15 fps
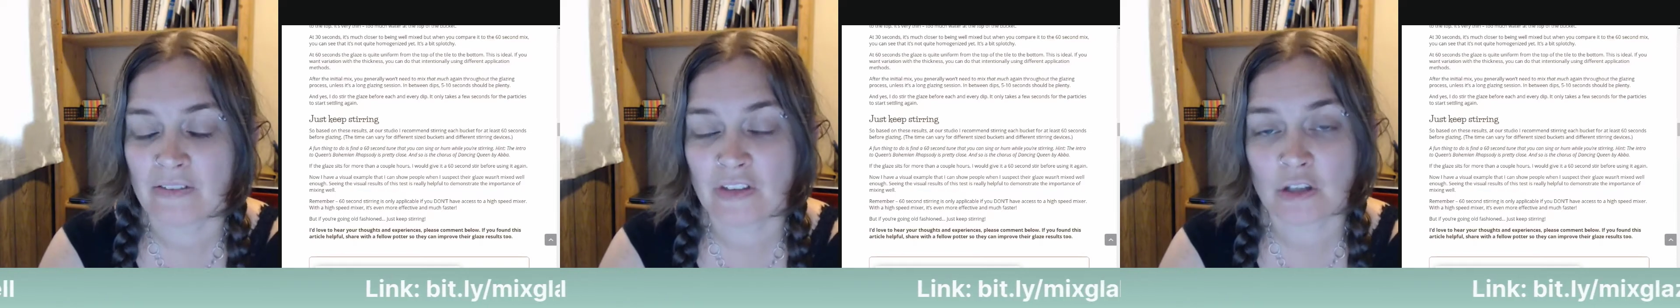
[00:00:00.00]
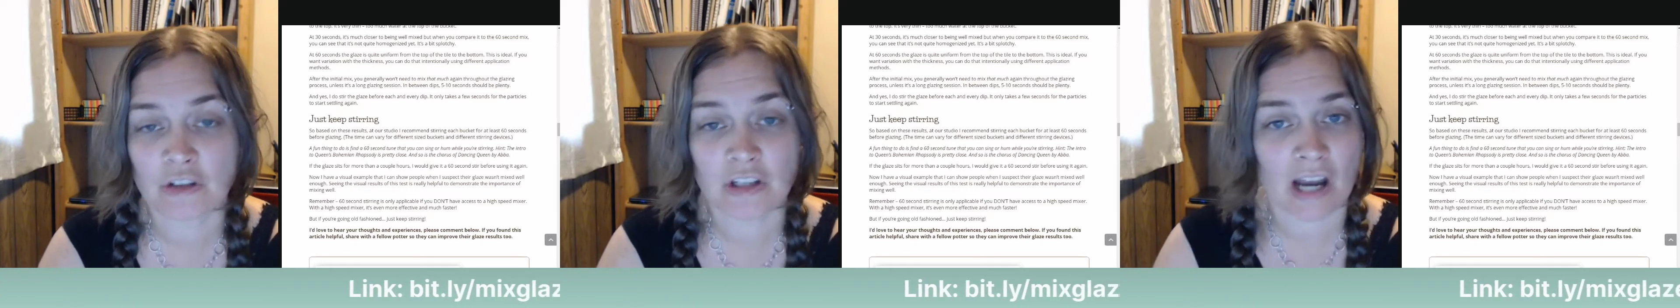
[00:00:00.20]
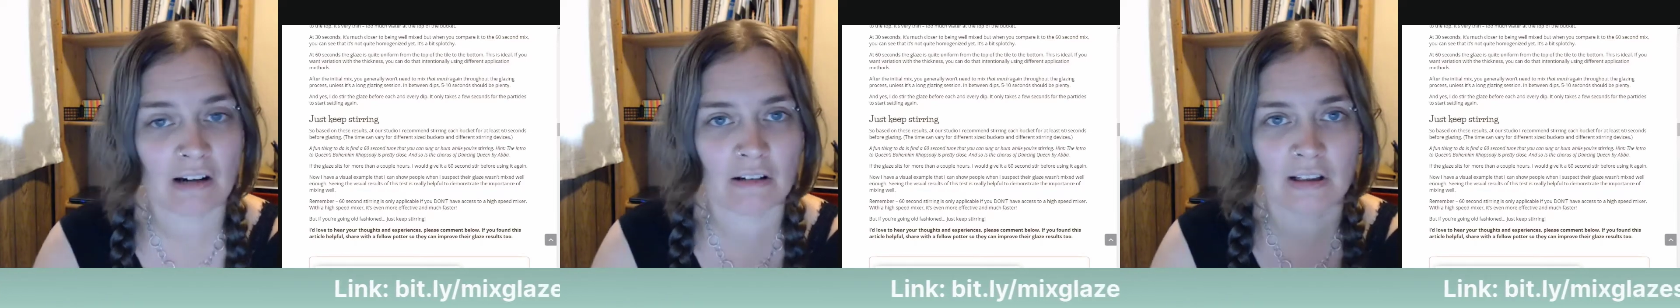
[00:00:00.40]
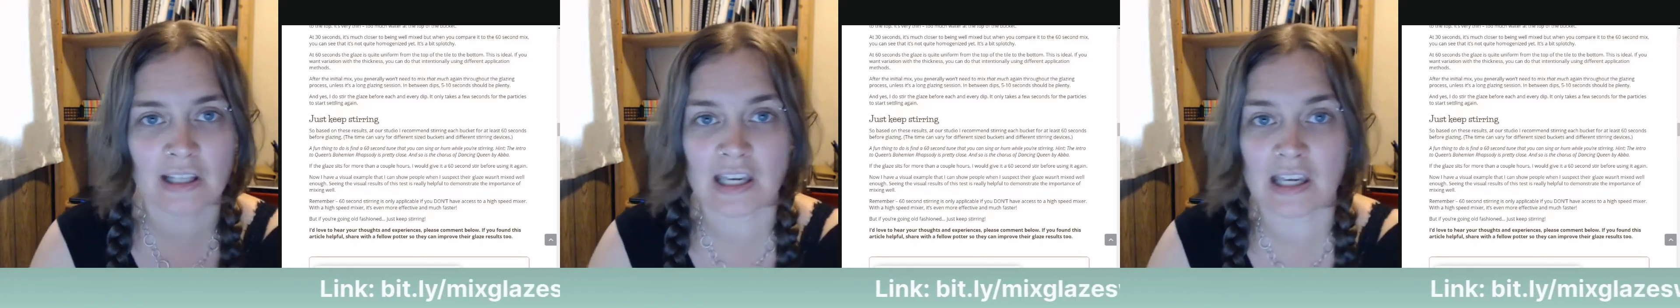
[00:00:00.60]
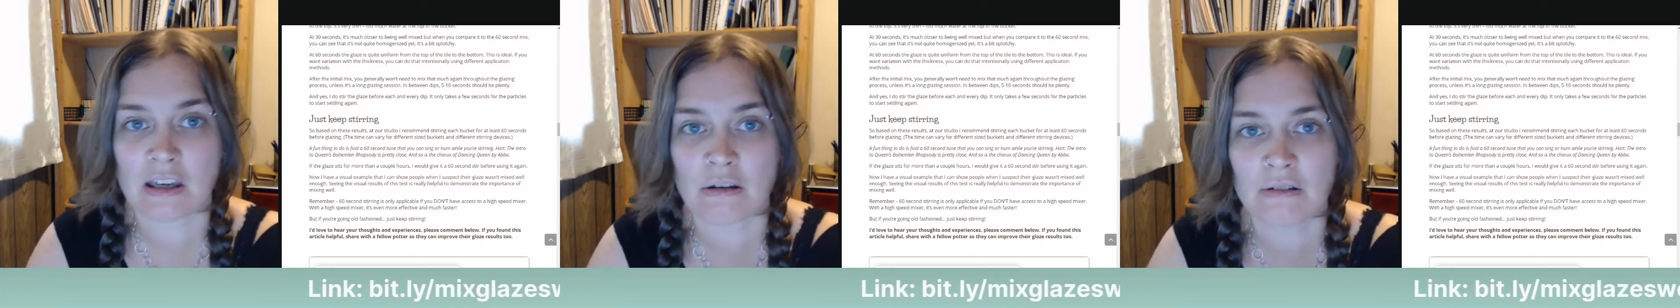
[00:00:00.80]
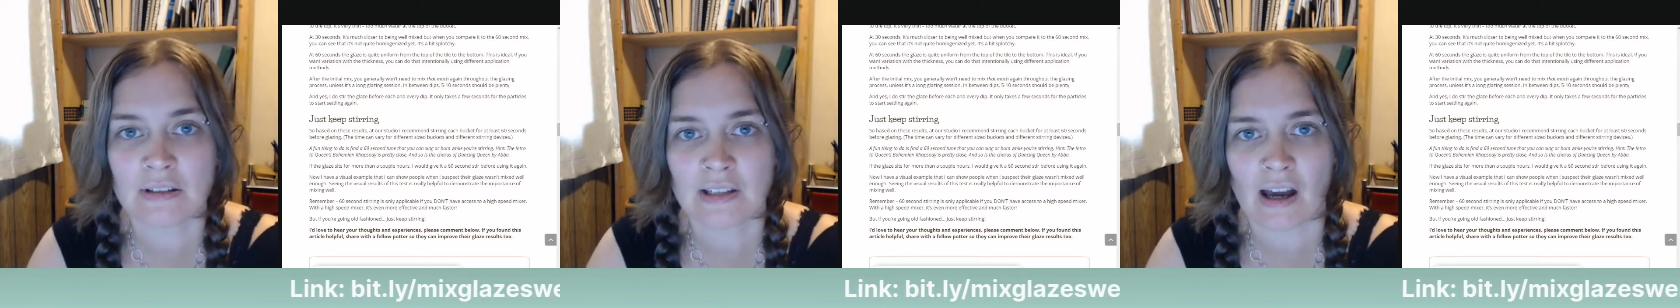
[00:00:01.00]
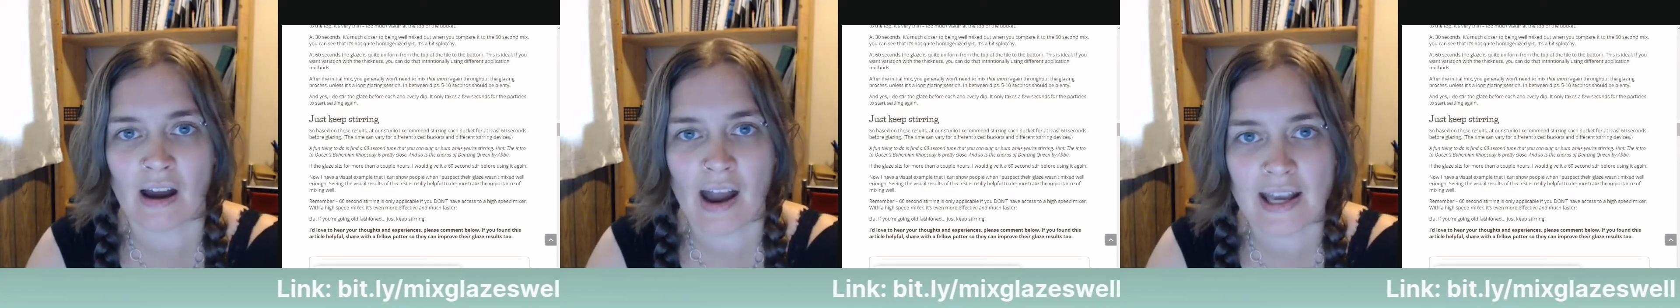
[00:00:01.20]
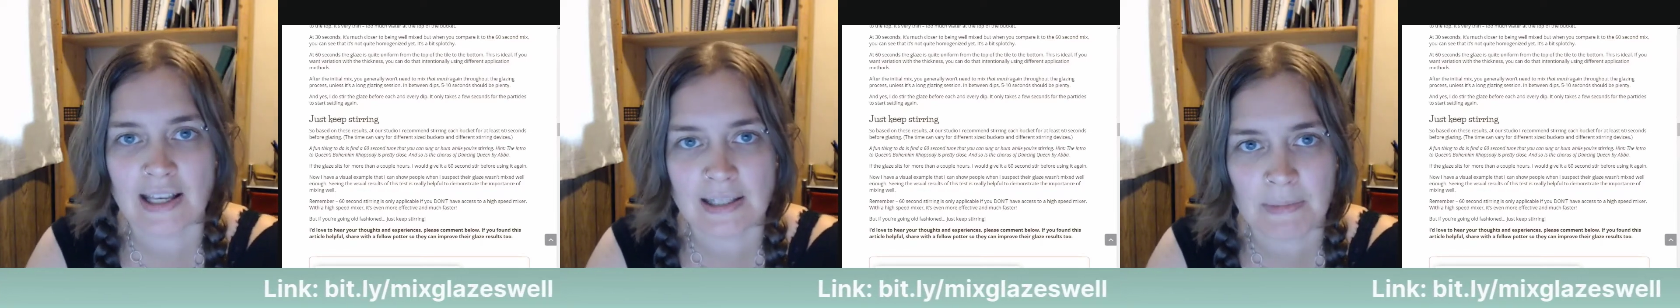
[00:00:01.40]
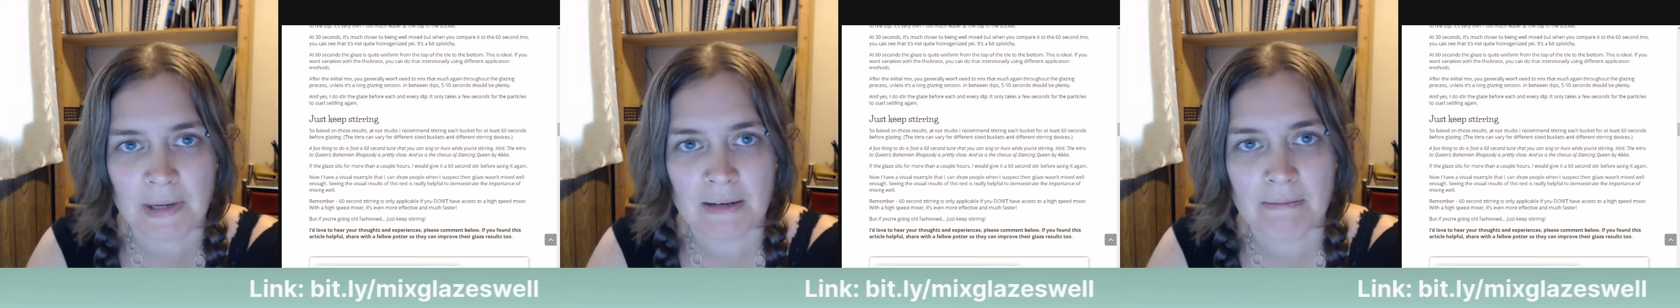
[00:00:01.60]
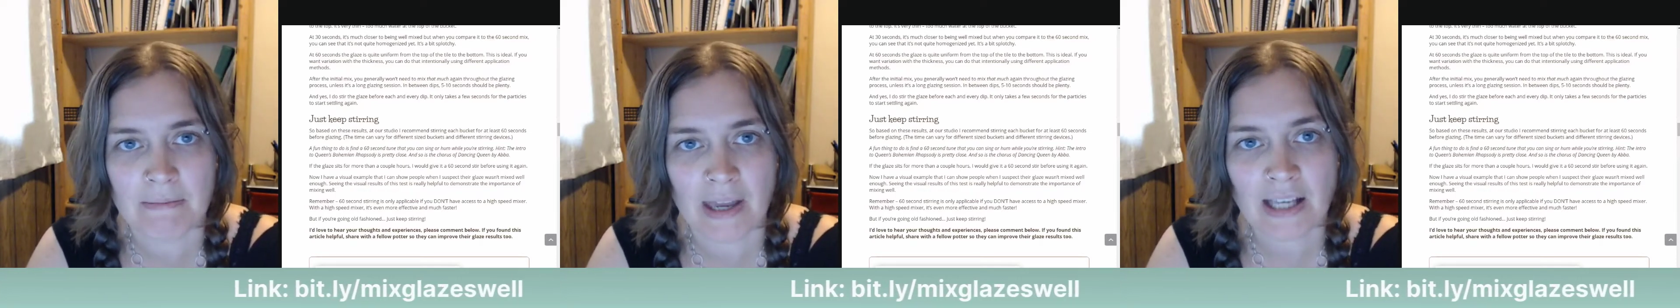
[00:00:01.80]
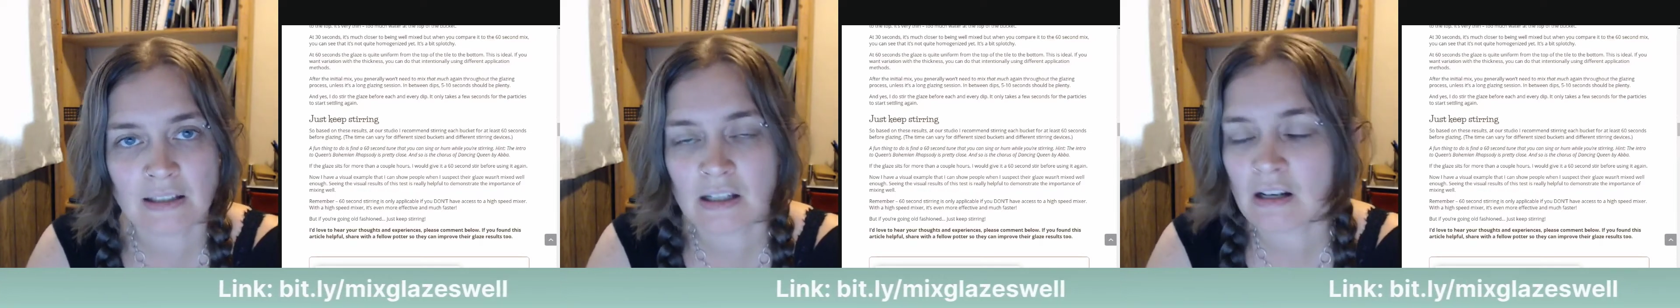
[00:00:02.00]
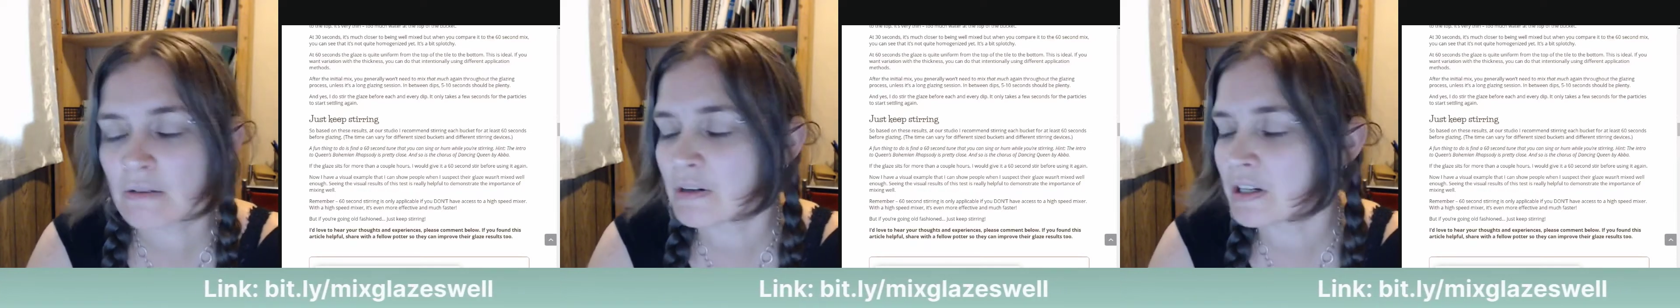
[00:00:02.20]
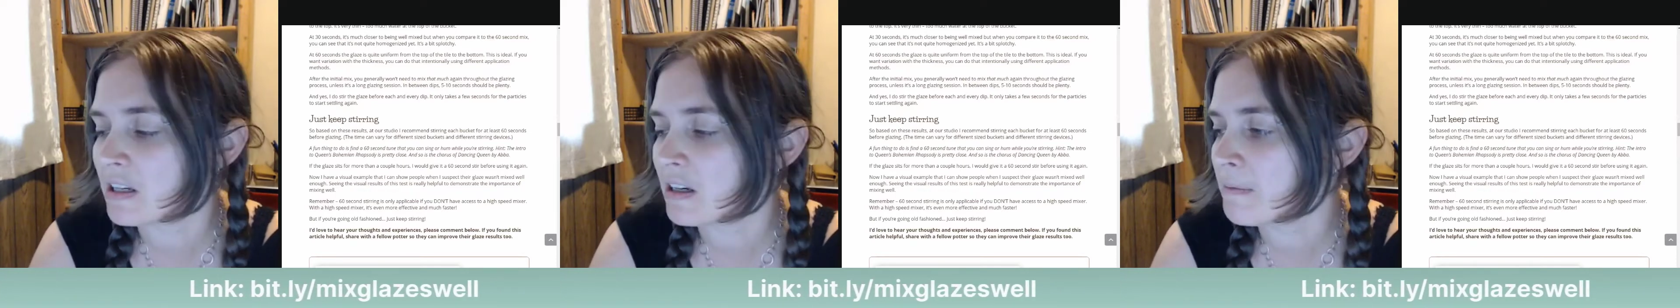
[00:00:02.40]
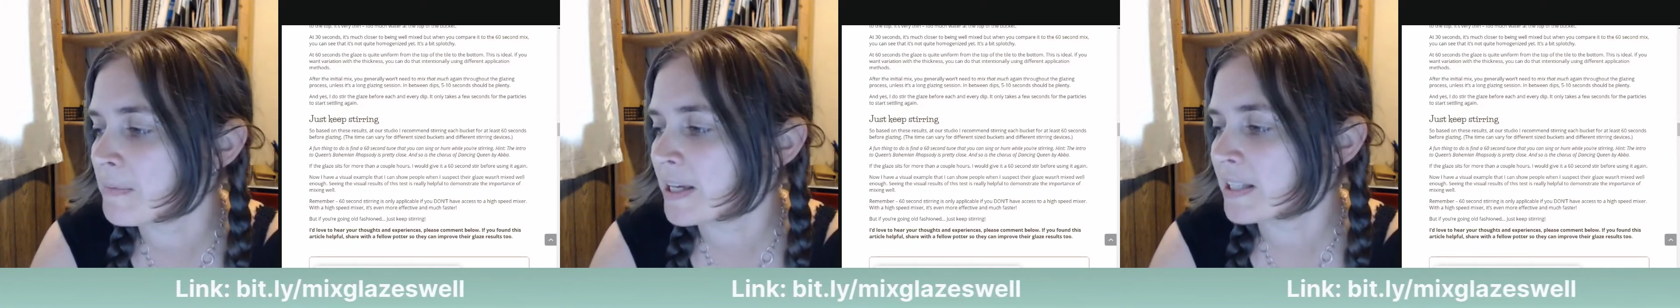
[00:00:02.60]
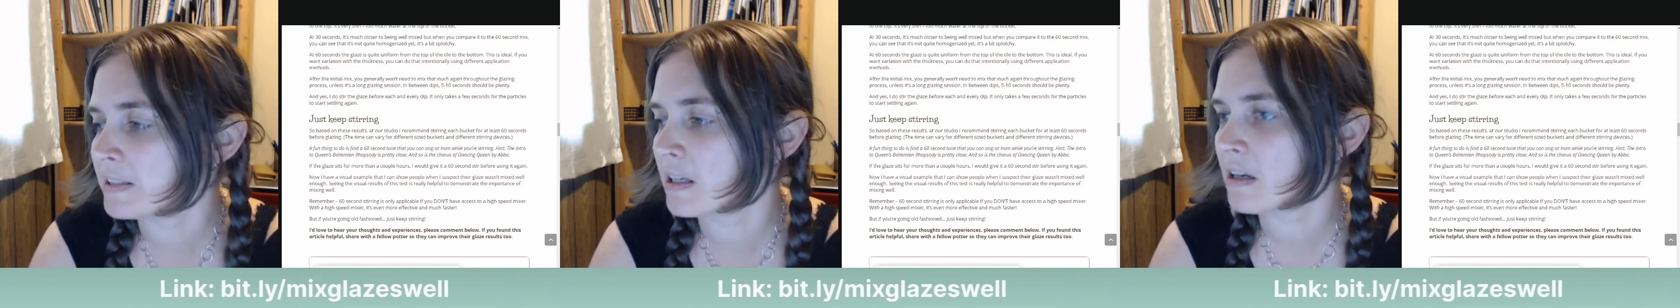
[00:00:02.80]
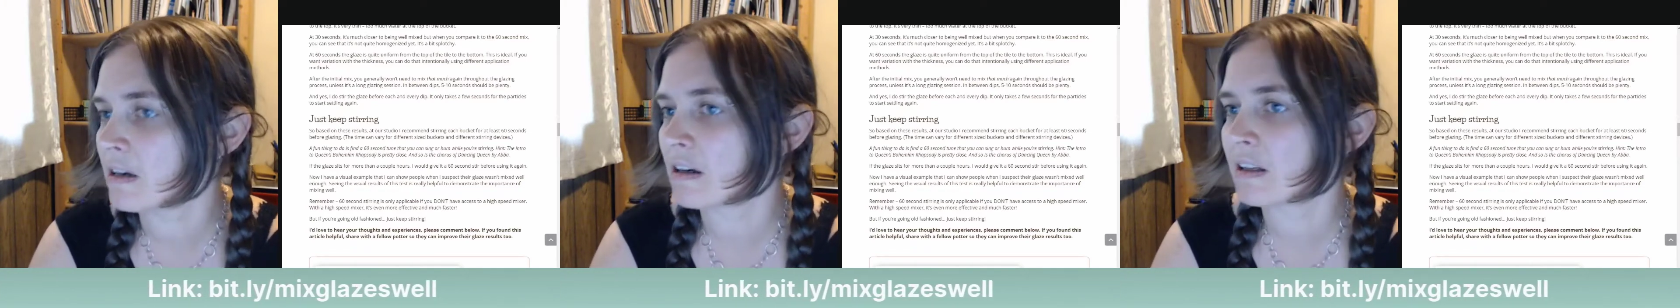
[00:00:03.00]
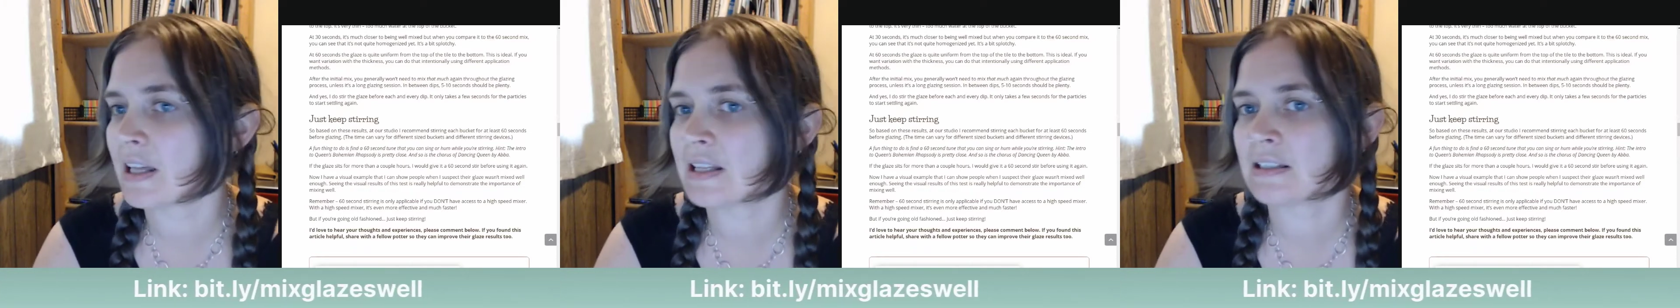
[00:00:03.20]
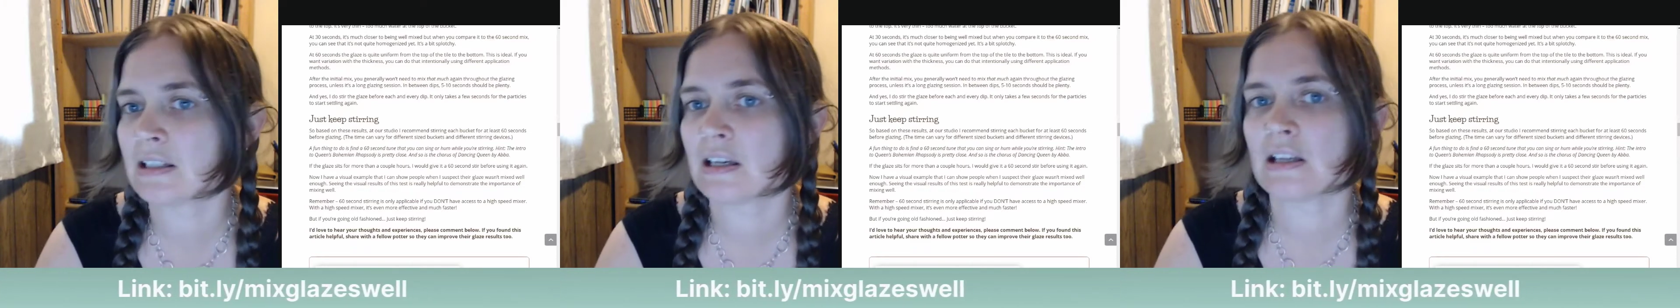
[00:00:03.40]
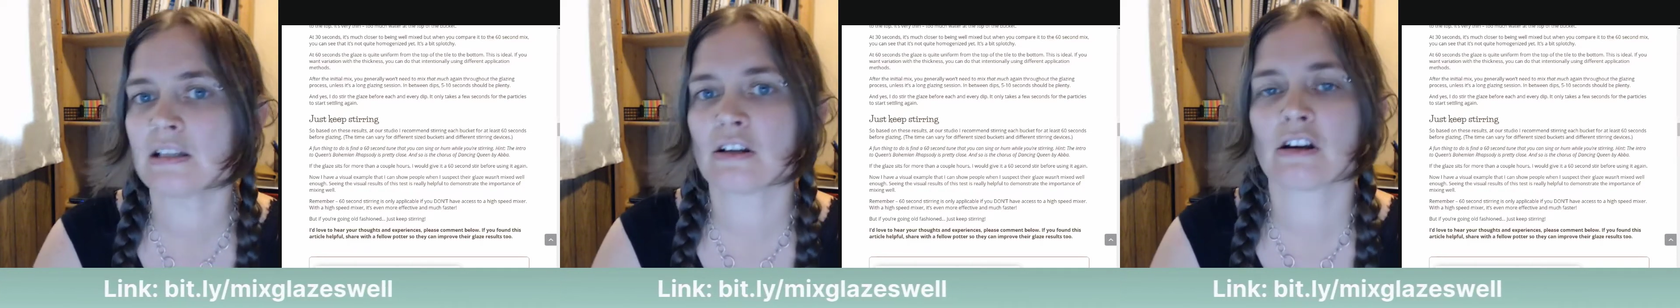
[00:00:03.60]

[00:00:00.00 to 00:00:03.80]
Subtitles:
generally use a high-speed mixer when you're mixing your glazes,